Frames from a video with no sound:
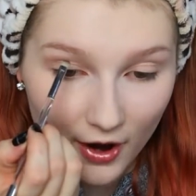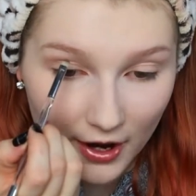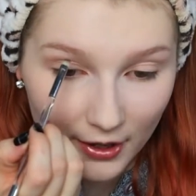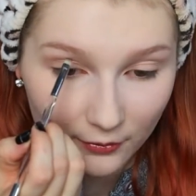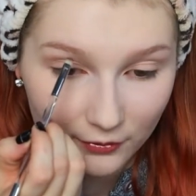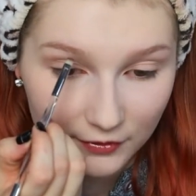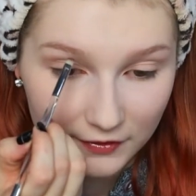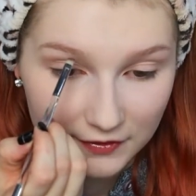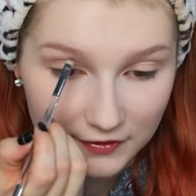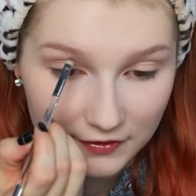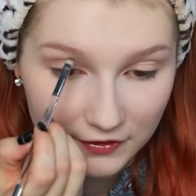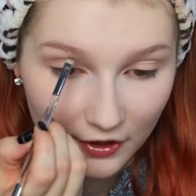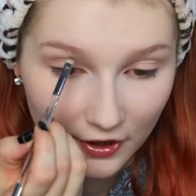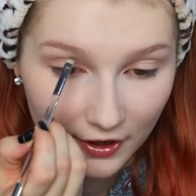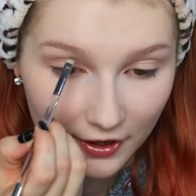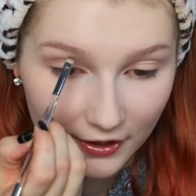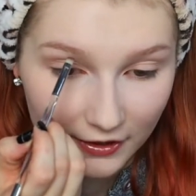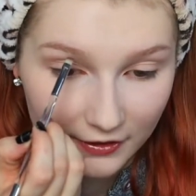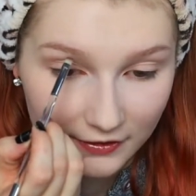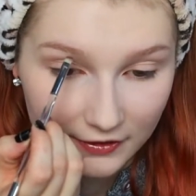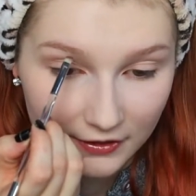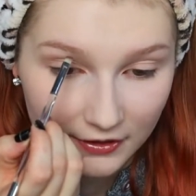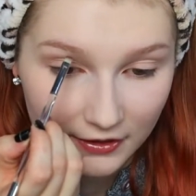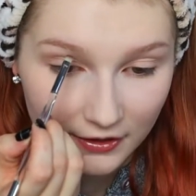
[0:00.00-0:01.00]
I will
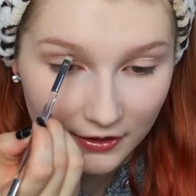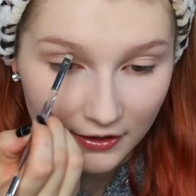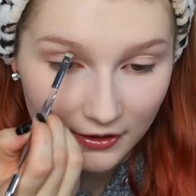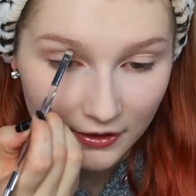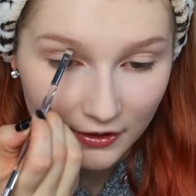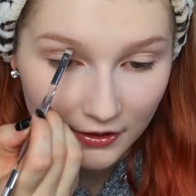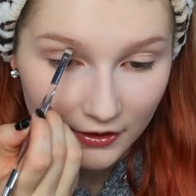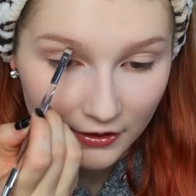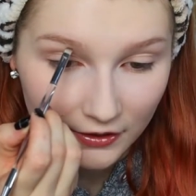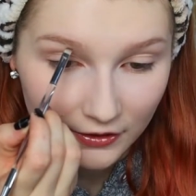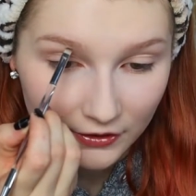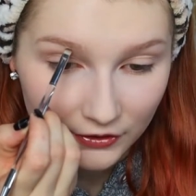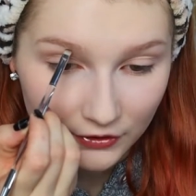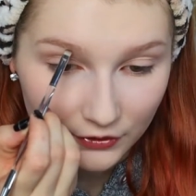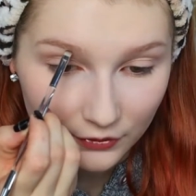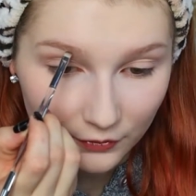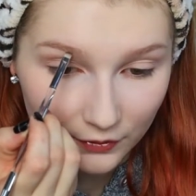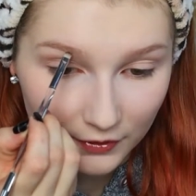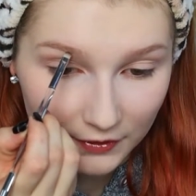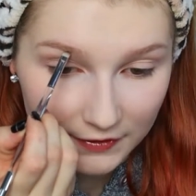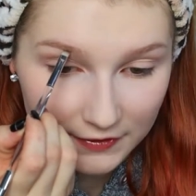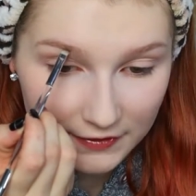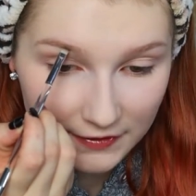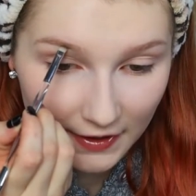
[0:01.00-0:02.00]
start
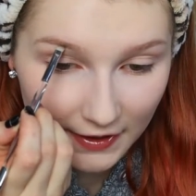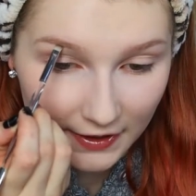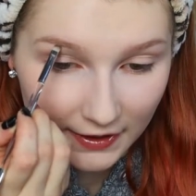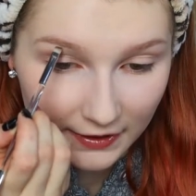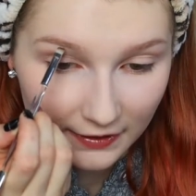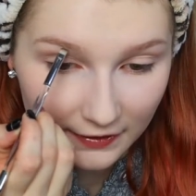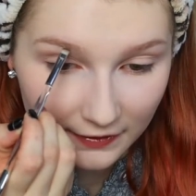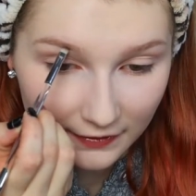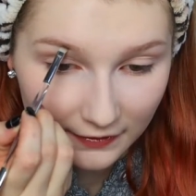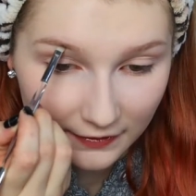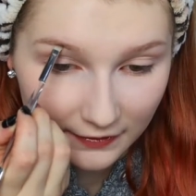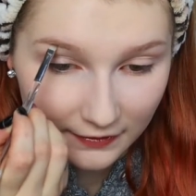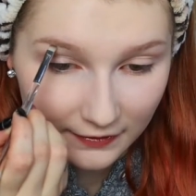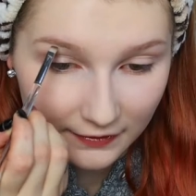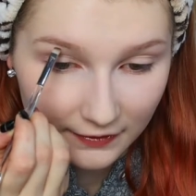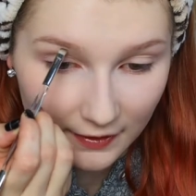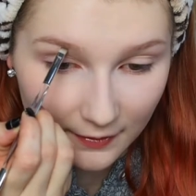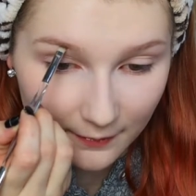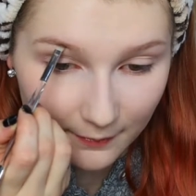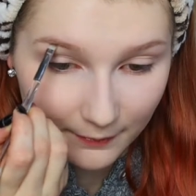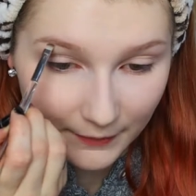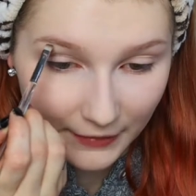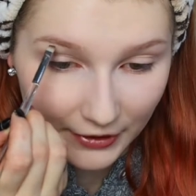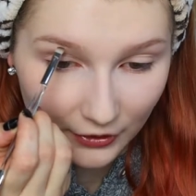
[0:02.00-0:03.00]
towards like
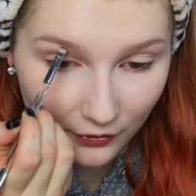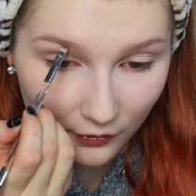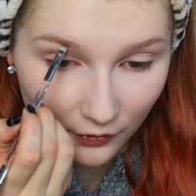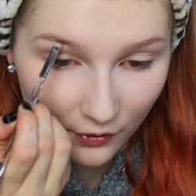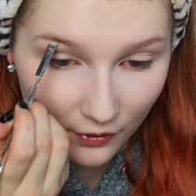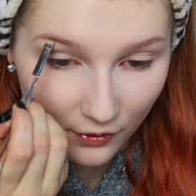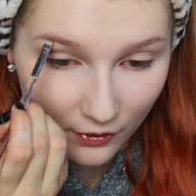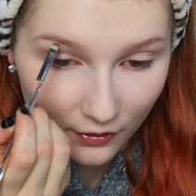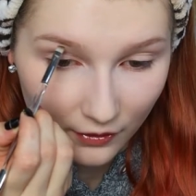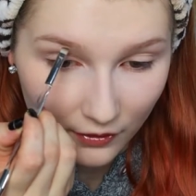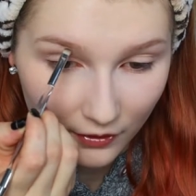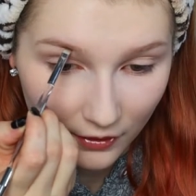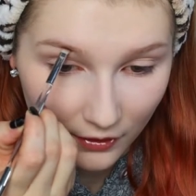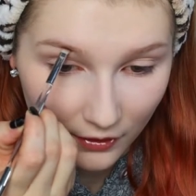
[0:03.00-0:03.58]
the middle.